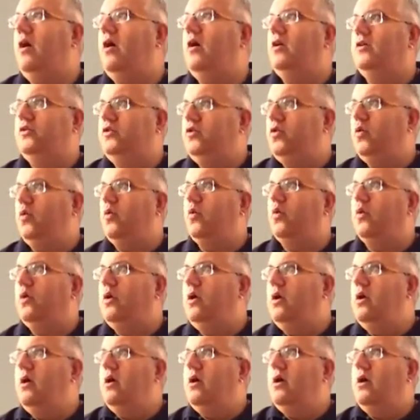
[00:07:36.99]
on your
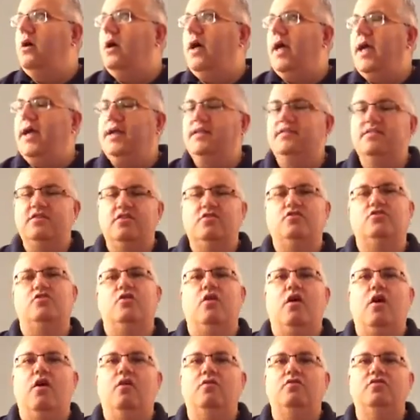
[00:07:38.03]
ancestor
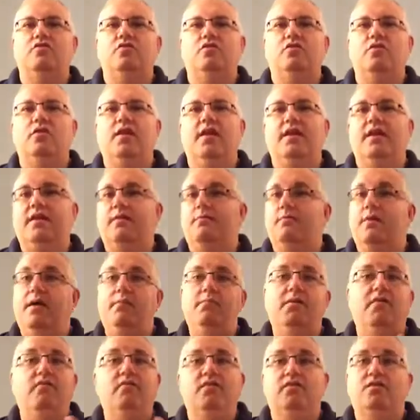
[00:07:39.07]
altar and
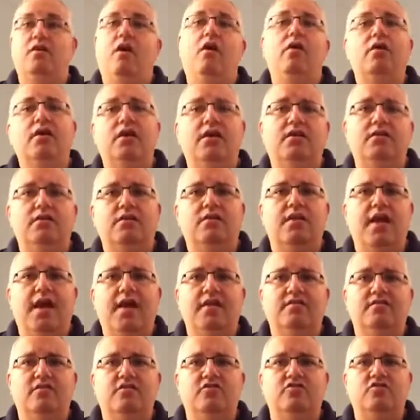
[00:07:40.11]
maybe even talking to the
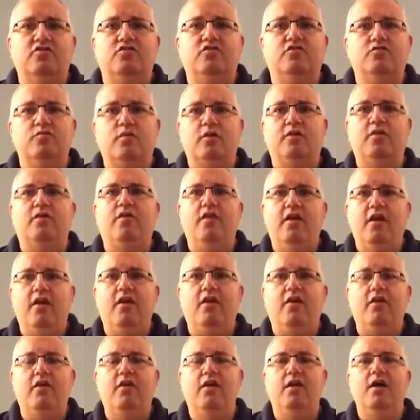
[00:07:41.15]
ancestors while you're
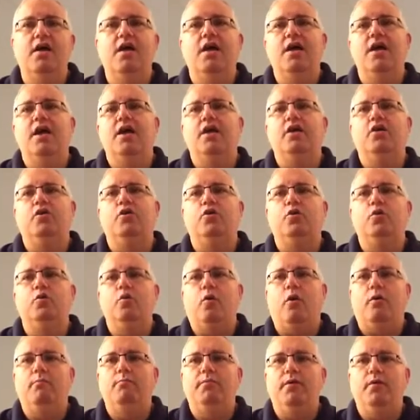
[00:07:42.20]
there,
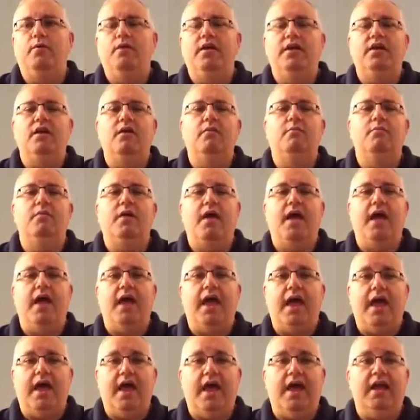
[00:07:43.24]
you are building up
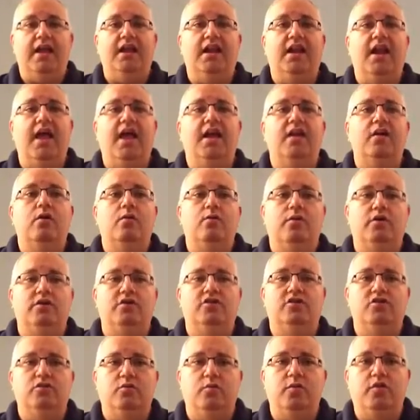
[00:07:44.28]
a
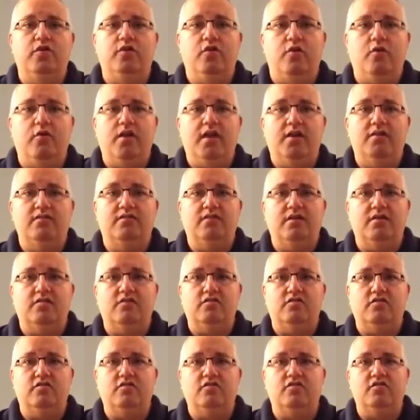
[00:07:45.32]
language with your
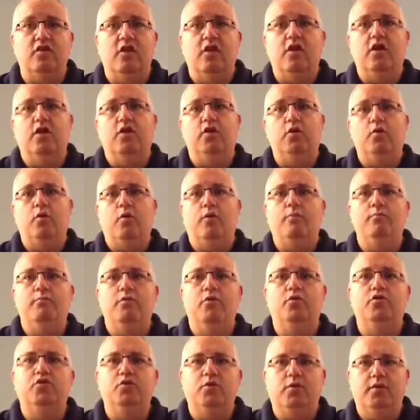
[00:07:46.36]
ancestors. You are
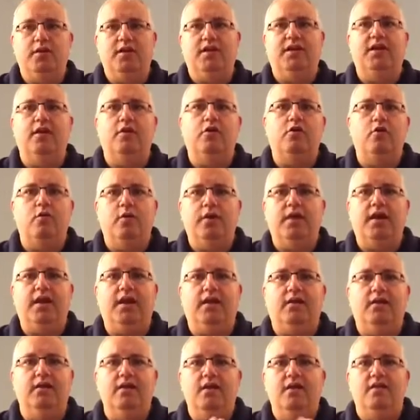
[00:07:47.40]
mutually
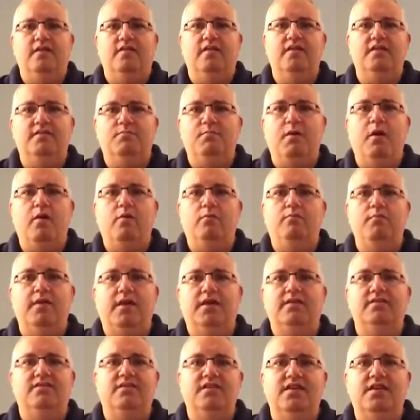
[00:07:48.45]
agreeing, this bone
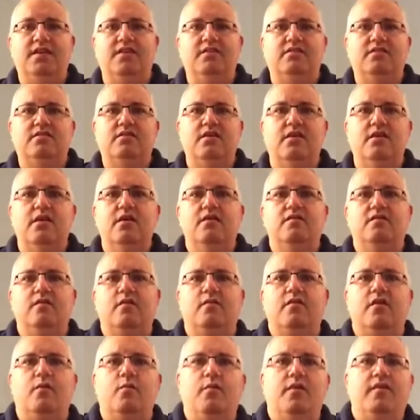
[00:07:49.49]
means this, so
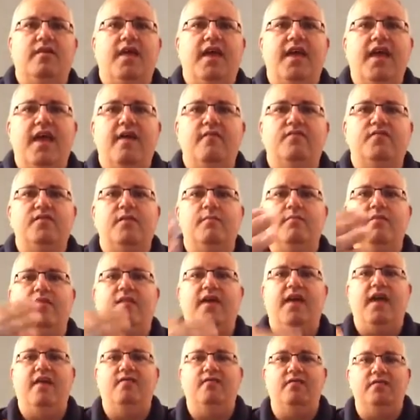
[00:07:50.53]
that when they have something
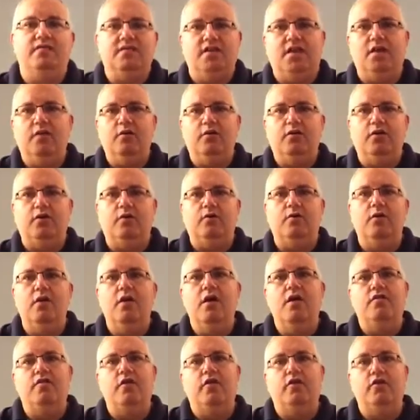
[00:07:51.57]
they have to tell you,
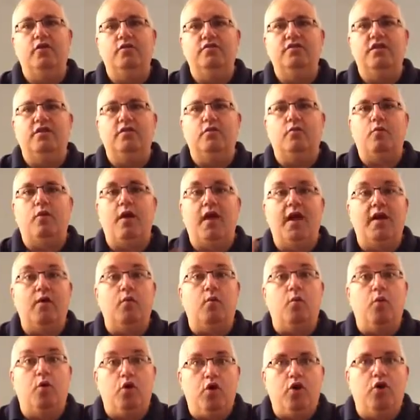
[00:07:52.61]
they're using the right
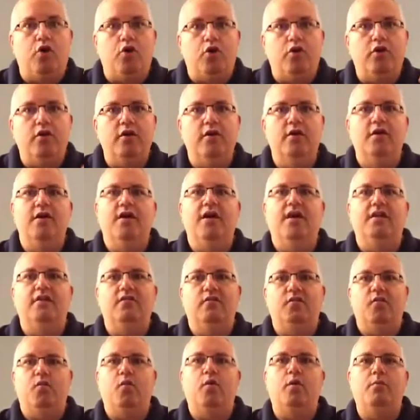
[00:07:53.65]
word in
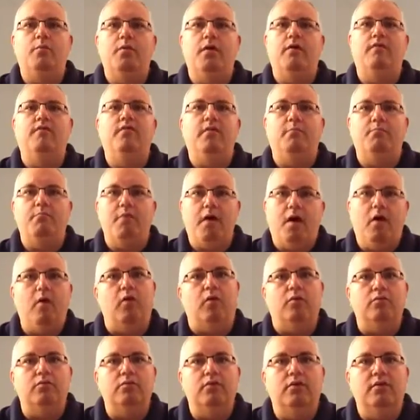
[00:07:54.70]
the form of the
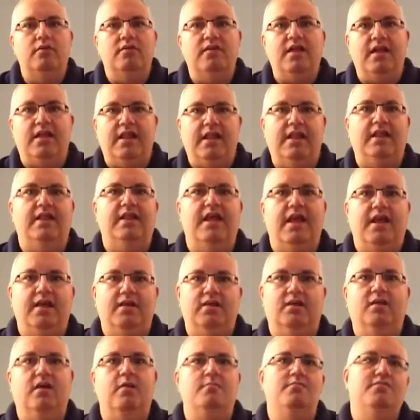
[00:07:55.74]
bone
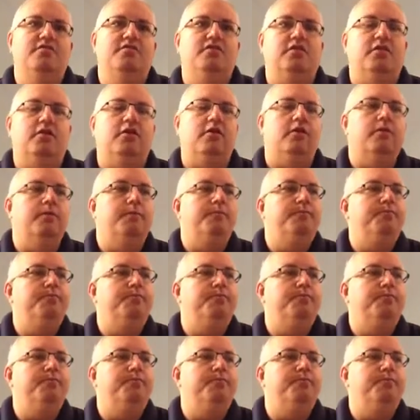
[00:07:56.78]
that comes to you.